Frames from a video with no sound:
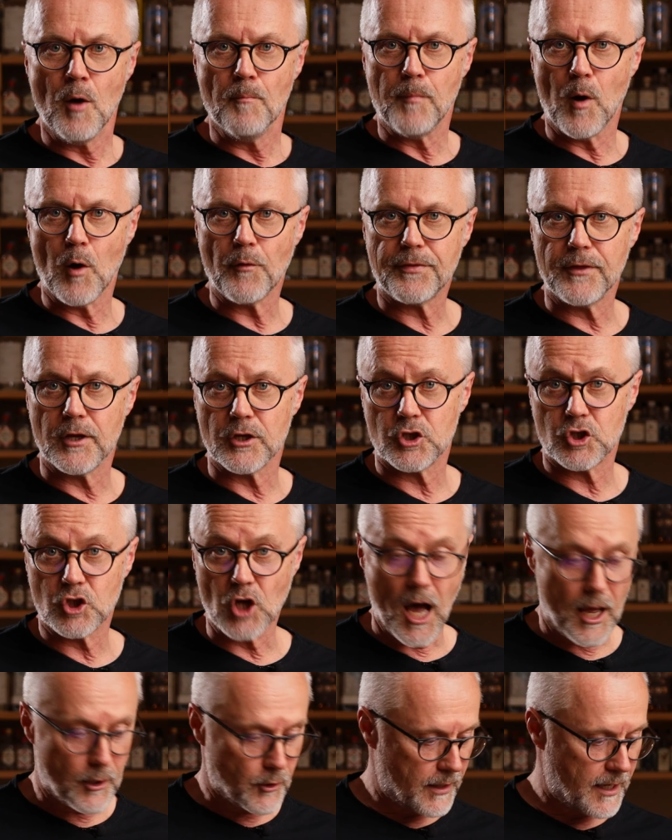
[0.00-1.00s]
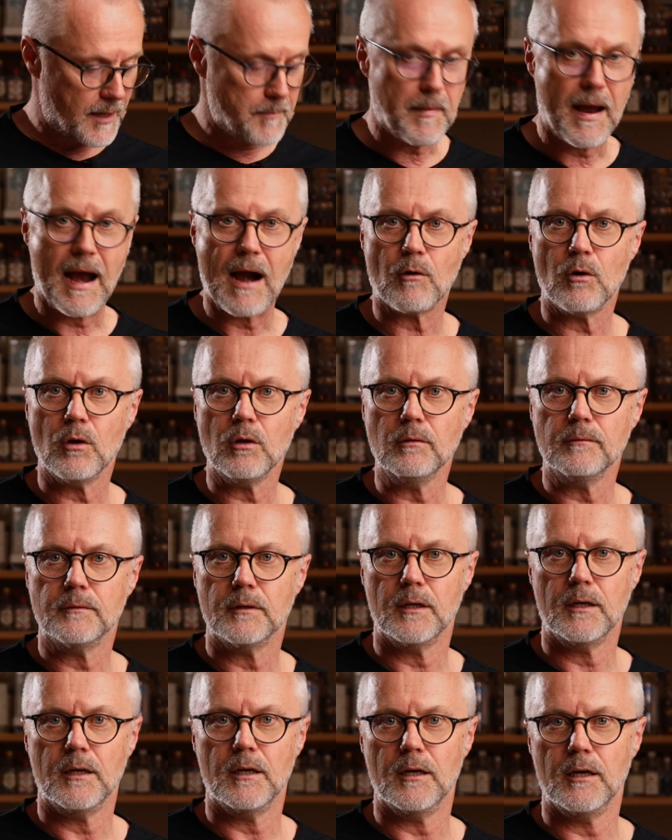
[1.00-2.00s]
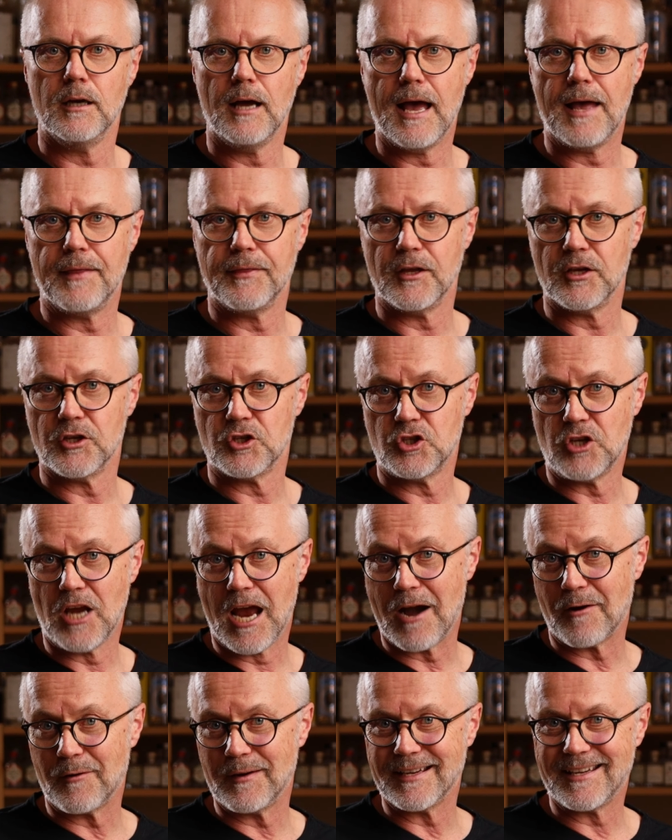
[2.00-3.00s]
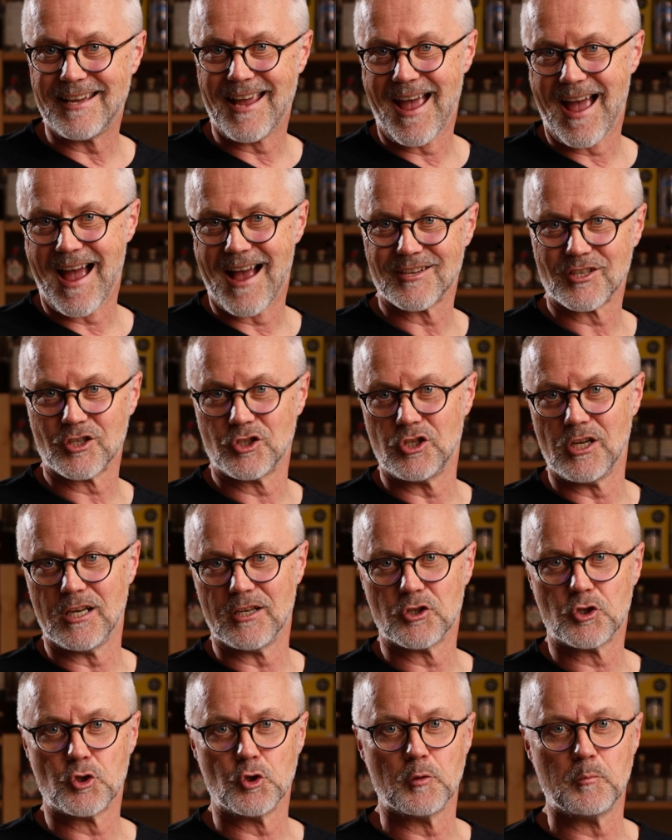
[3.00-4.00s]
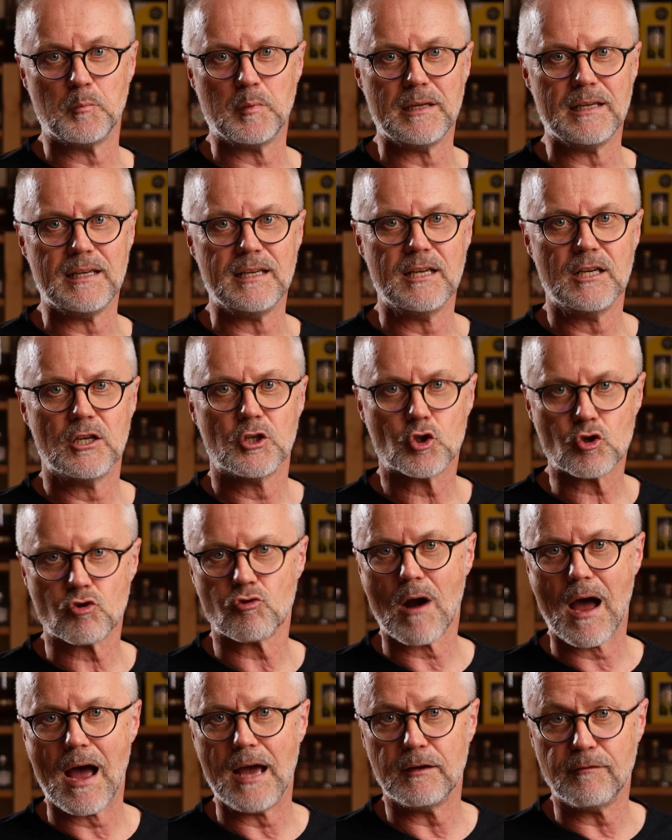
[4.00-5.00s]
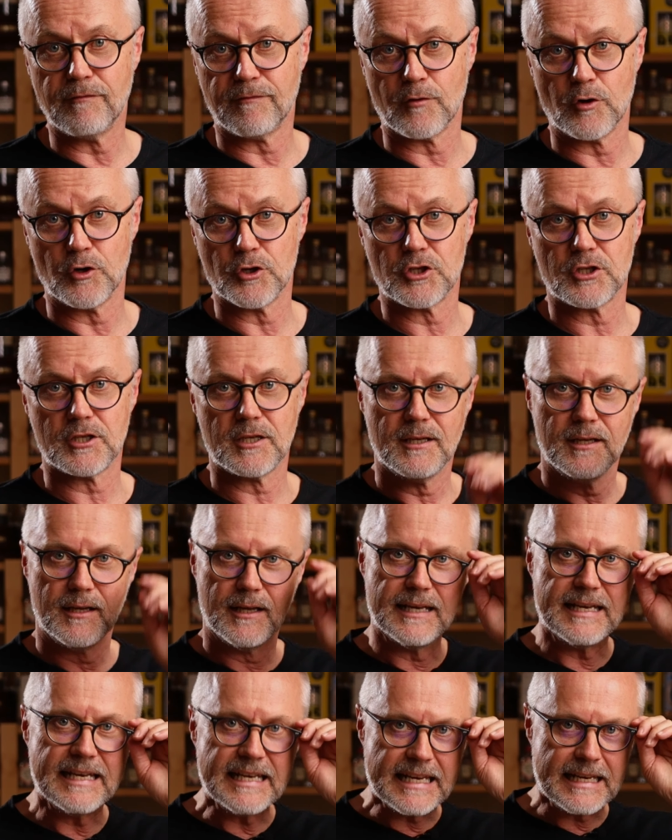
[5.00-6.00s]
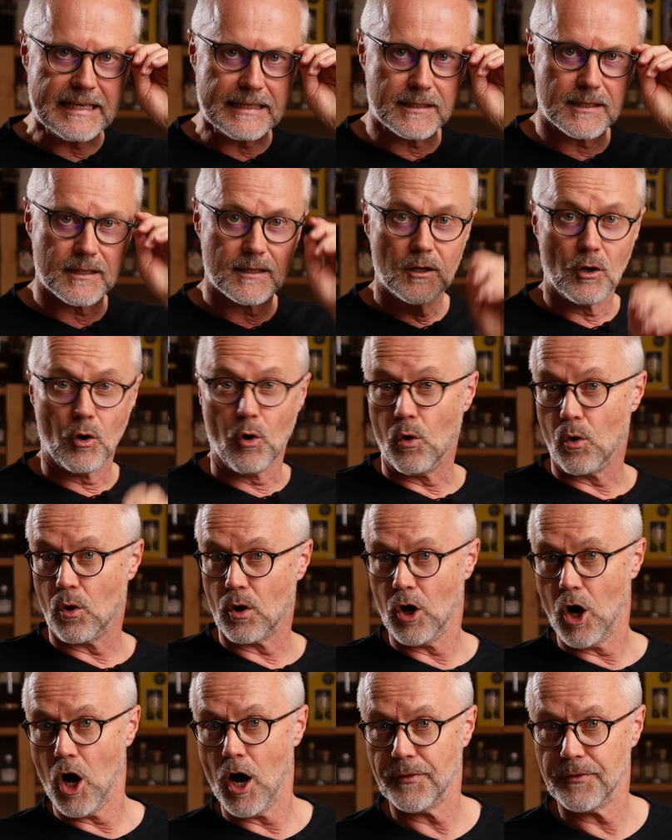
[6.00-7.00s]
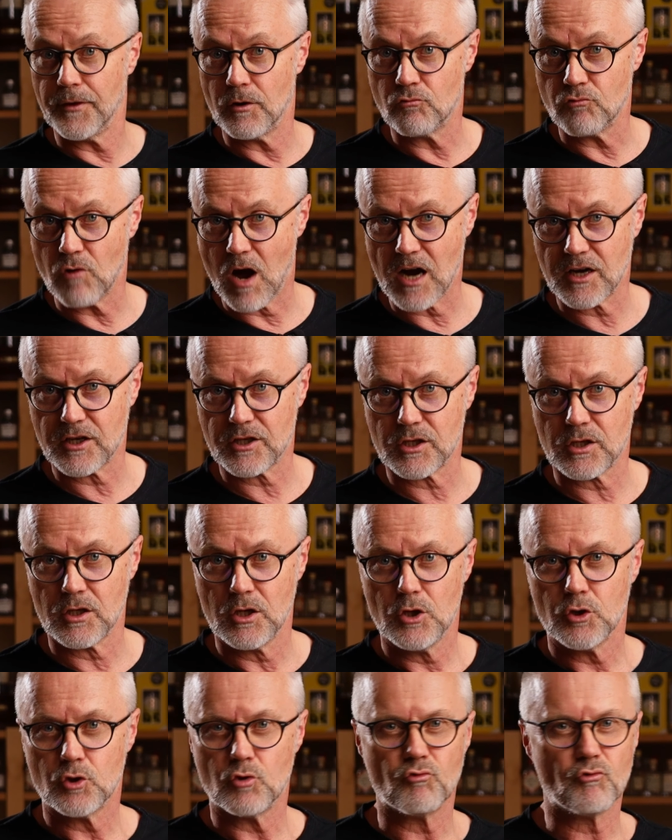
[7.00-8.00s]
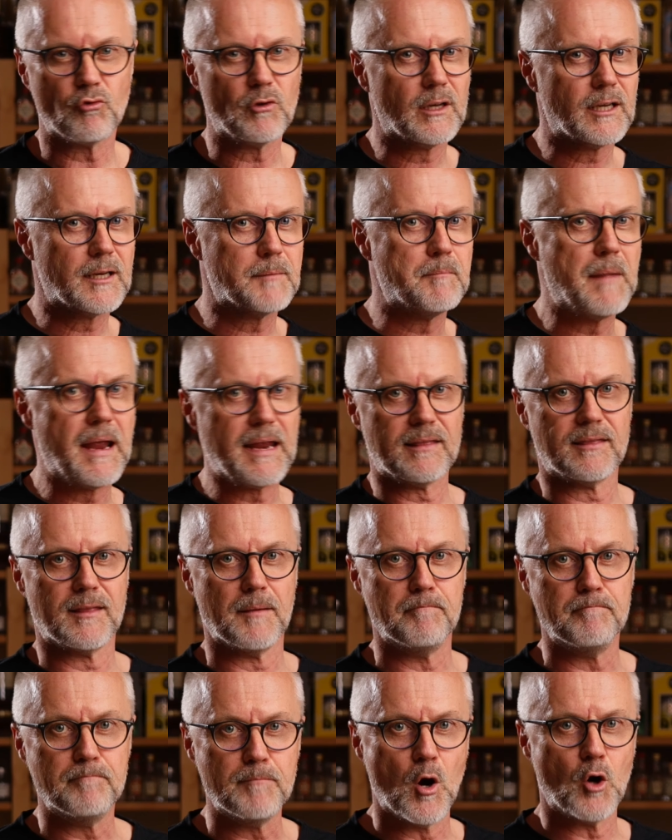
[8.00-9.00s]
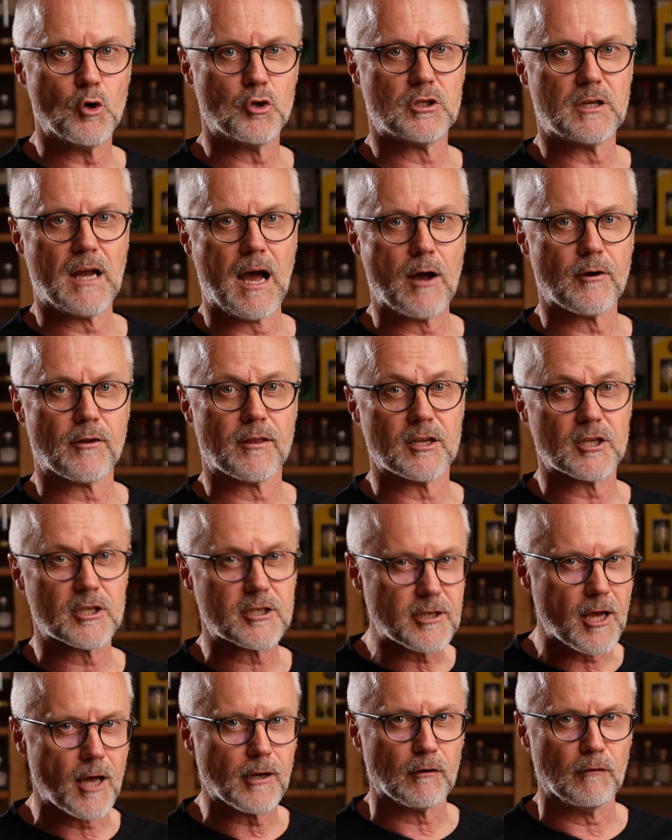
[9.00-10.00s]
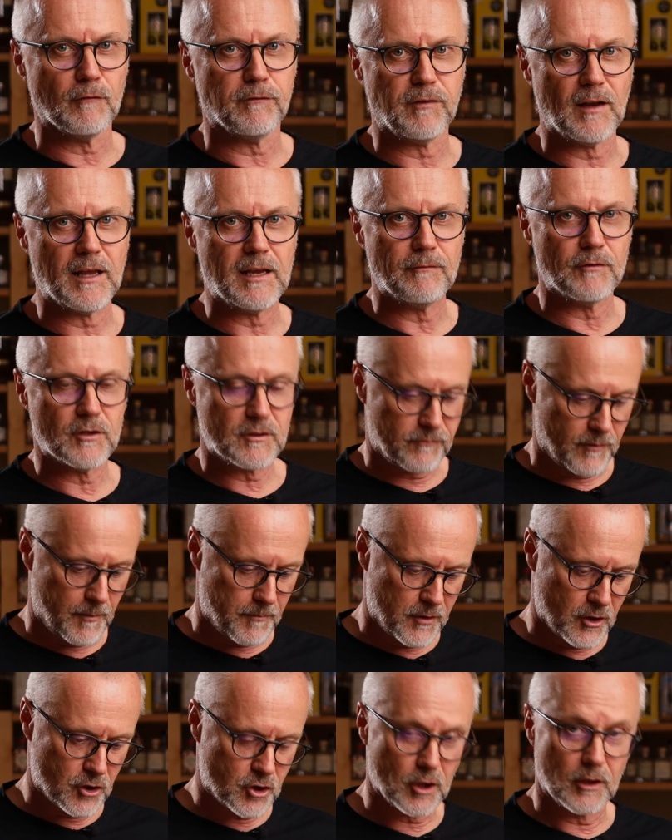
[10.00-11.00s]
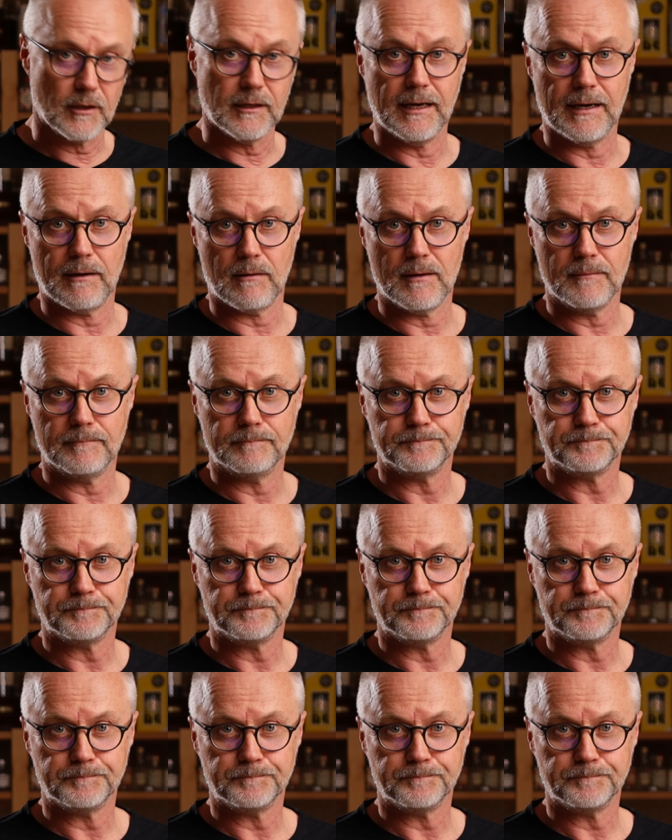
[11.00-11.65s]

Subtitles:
Both the Chardonnay barrel and the sherry cask gin should be tried first, neat or on the rocks, to really make the most out of the subtle flavors from the solera.